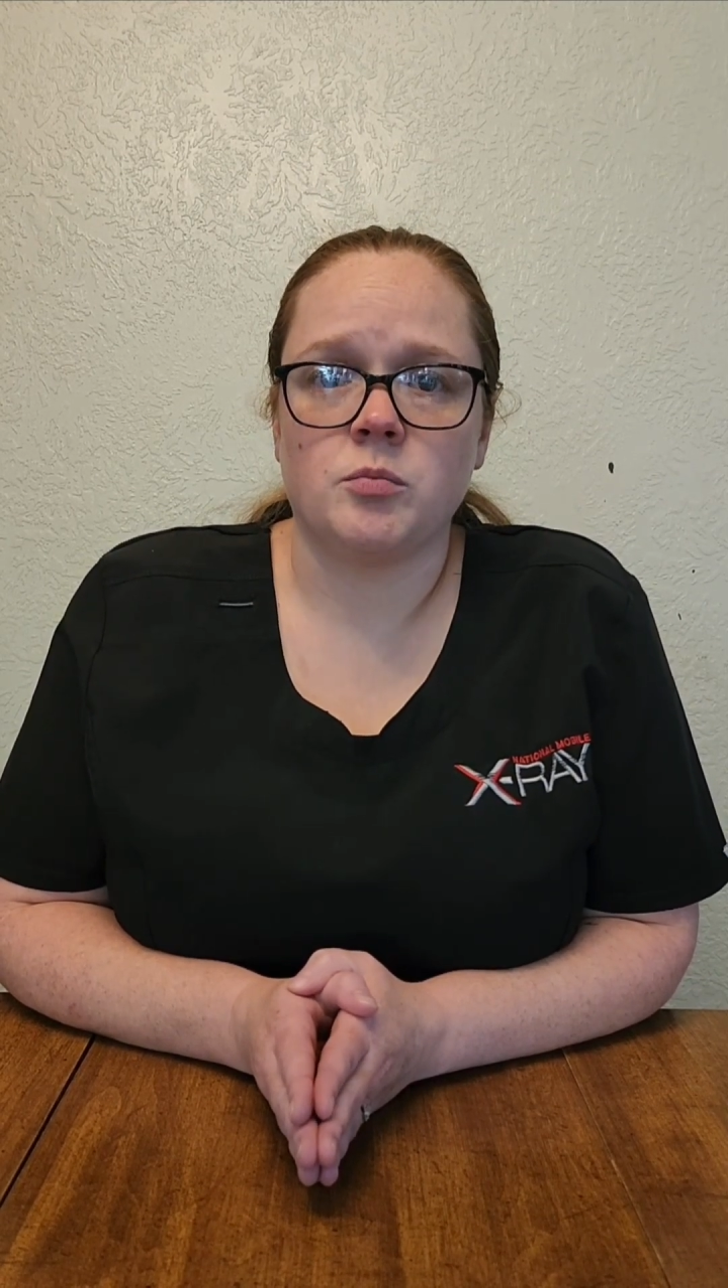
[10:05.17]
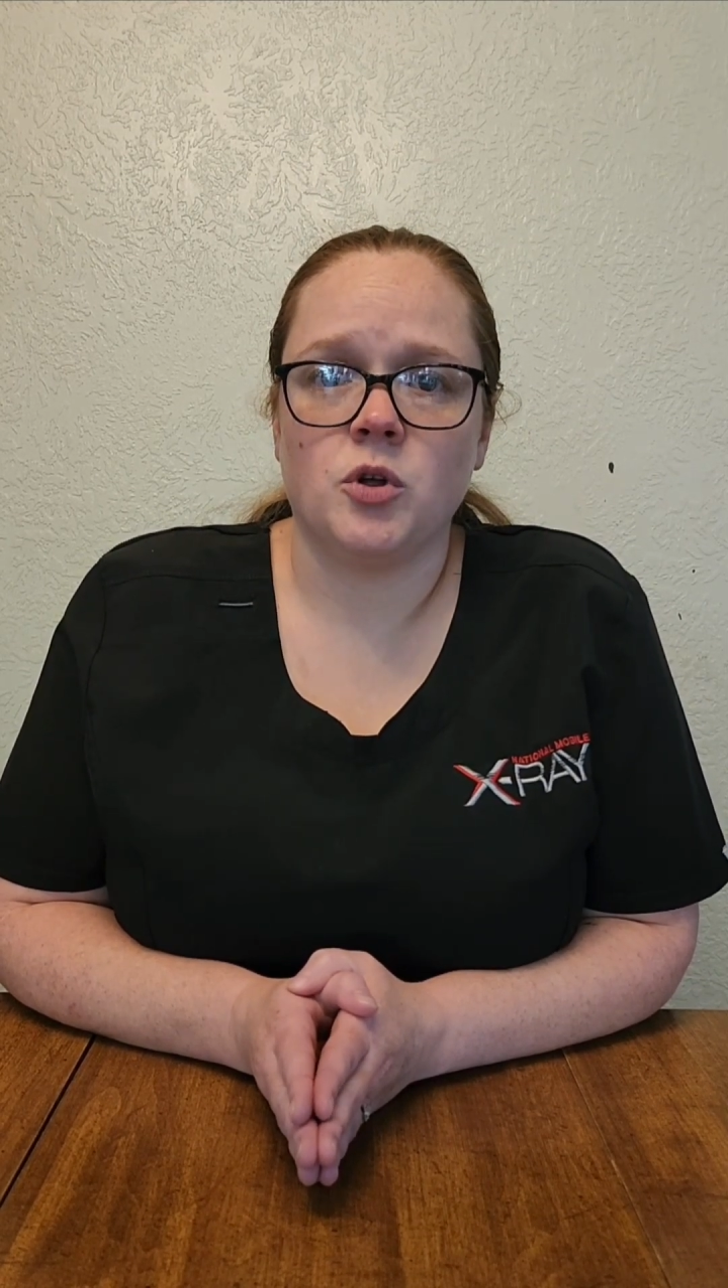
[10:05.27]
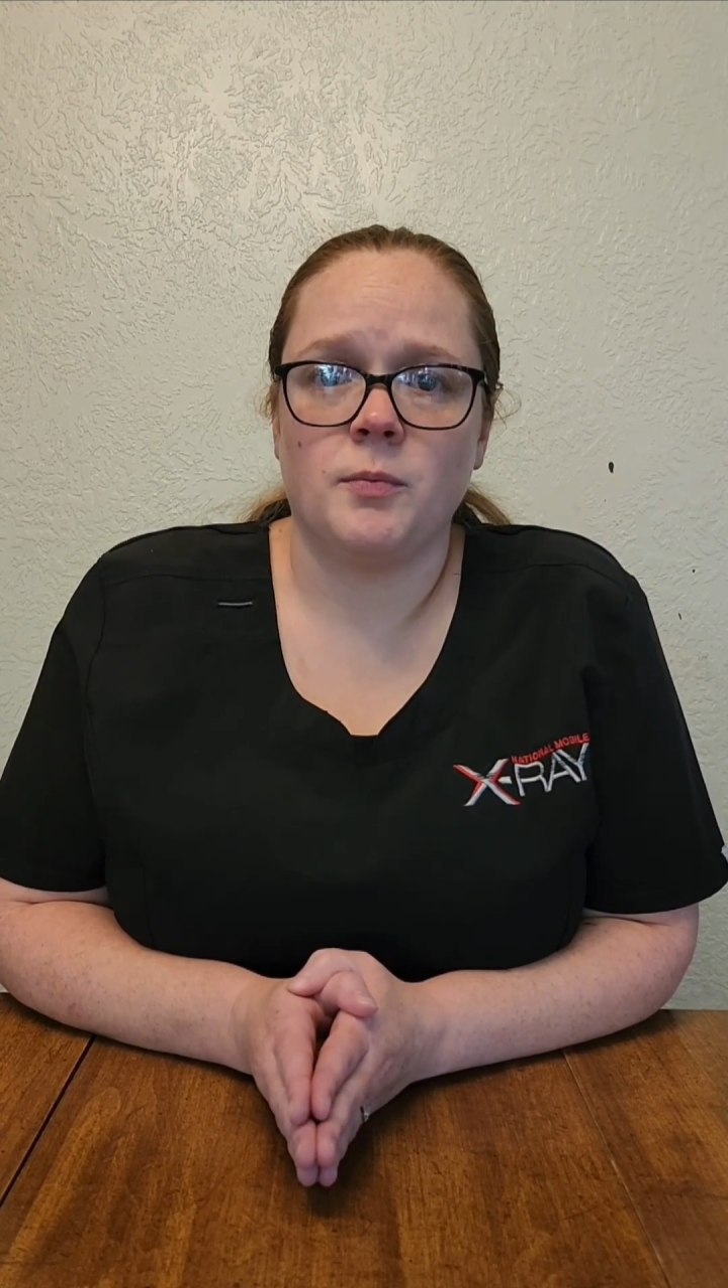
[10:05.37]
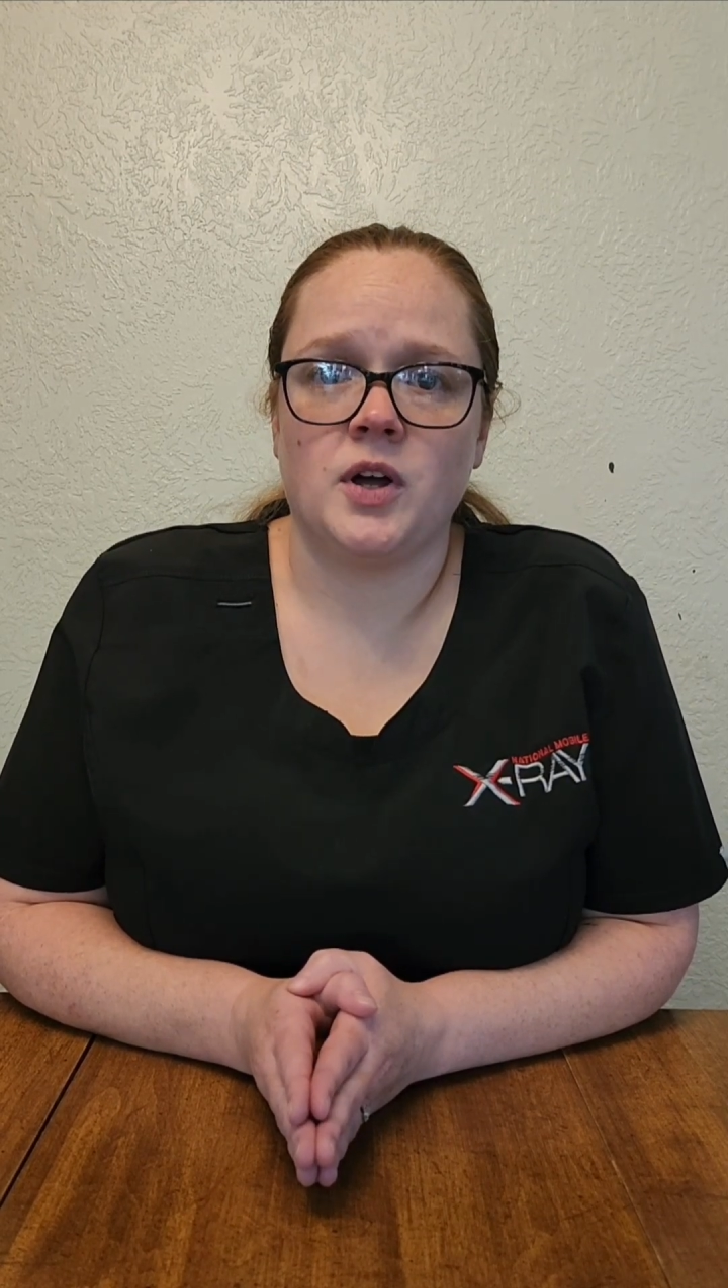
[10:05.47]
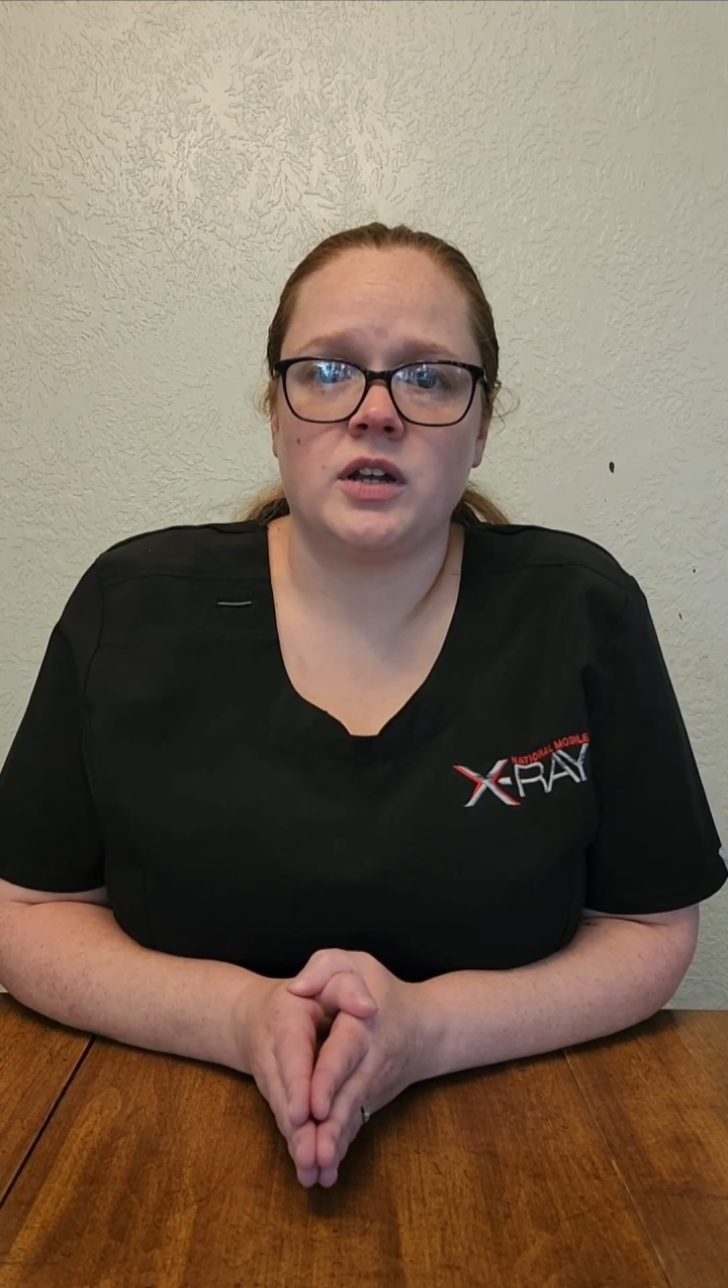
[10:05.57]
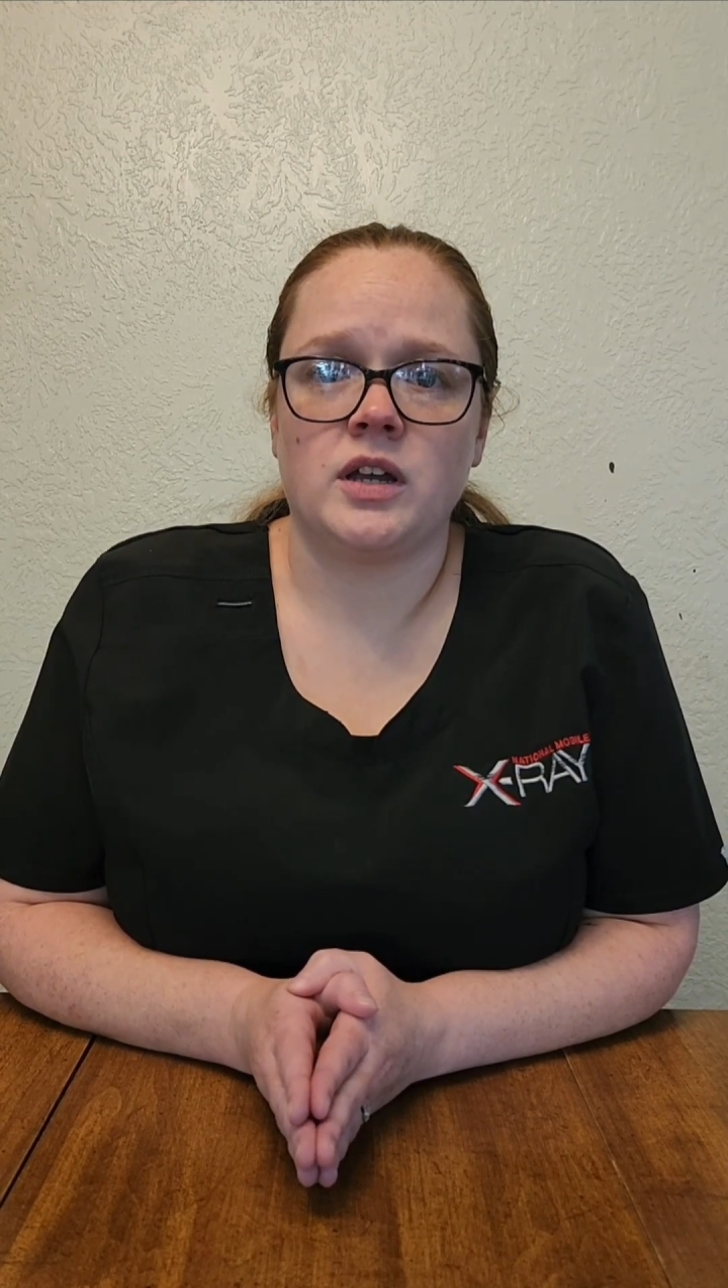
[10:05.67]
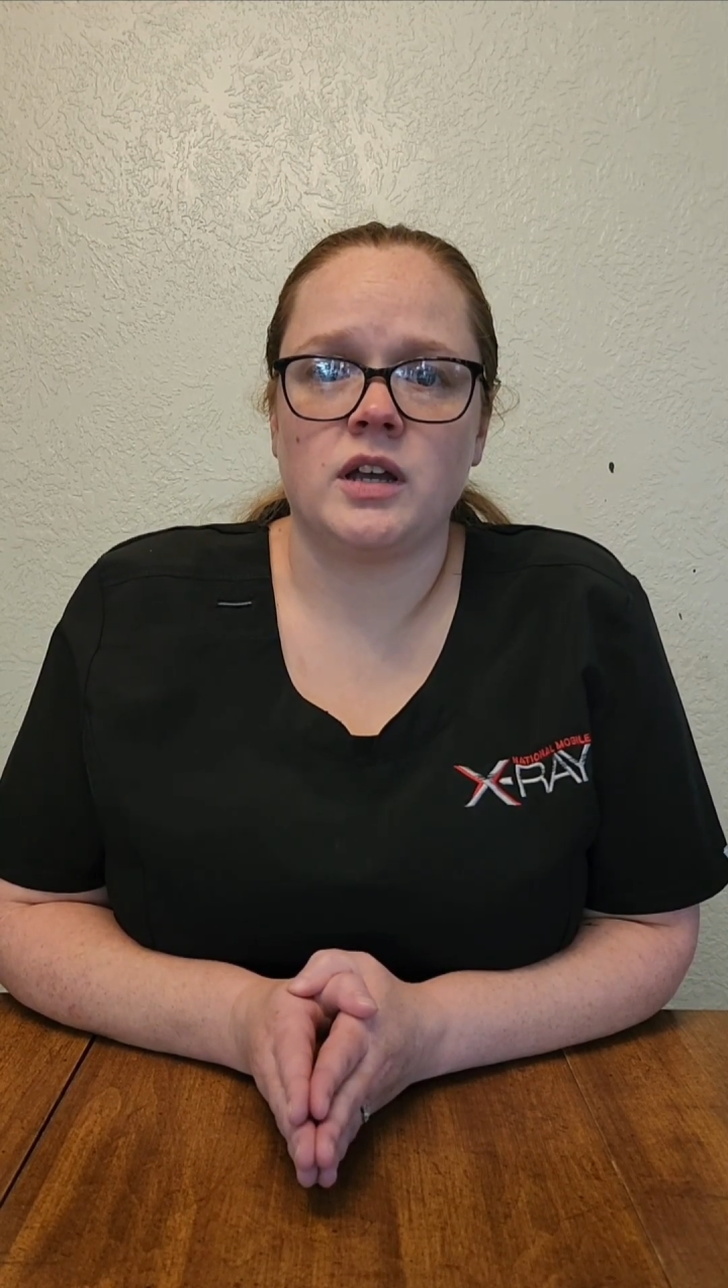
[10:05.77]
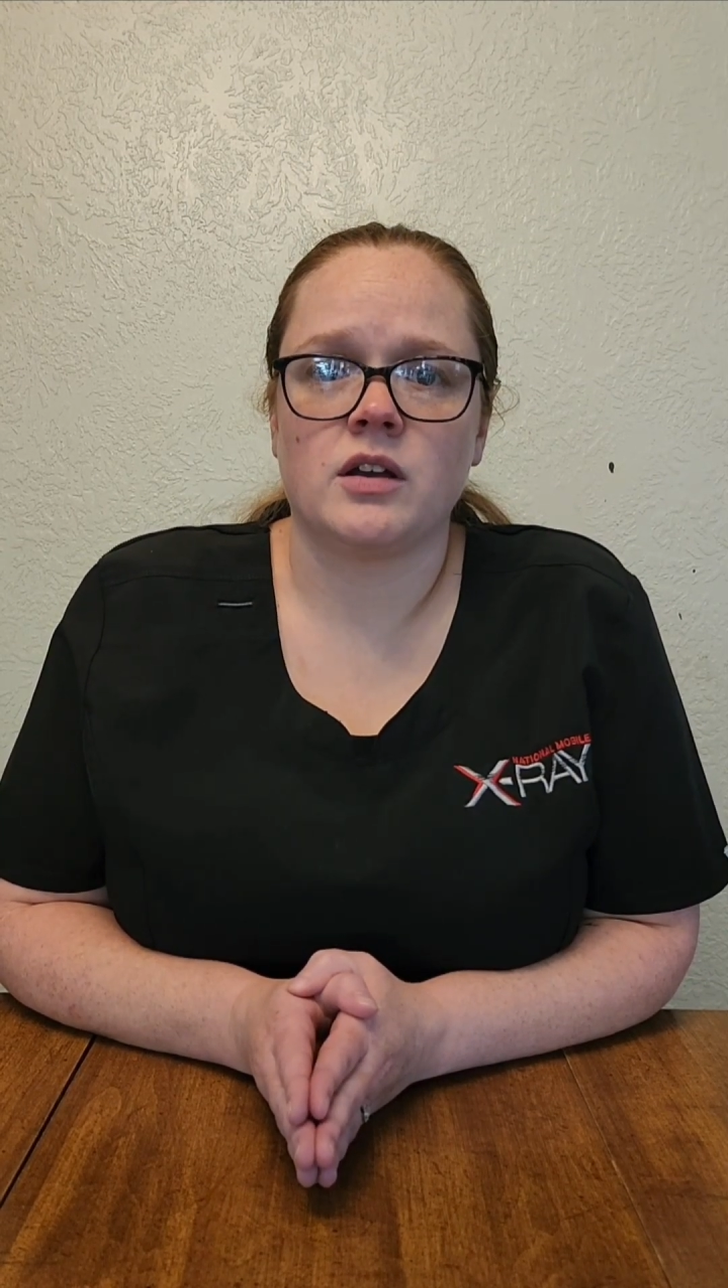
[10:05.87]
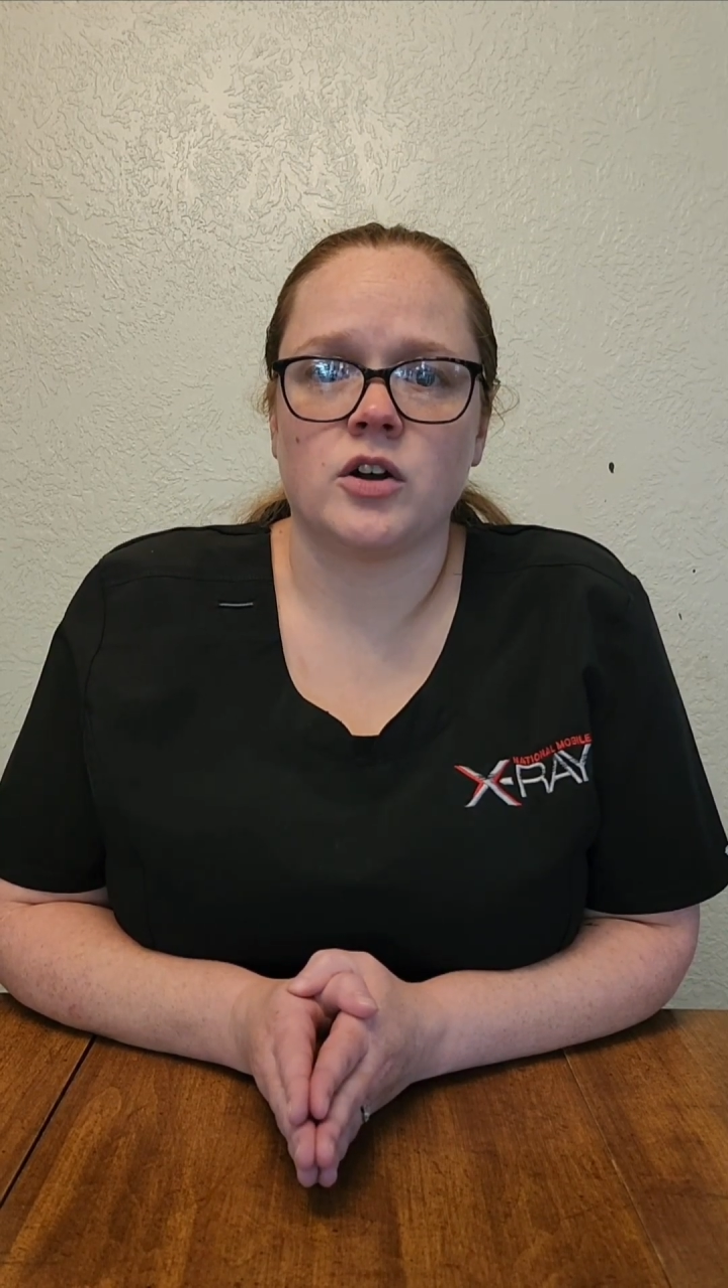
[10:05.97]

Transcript: pulmonic,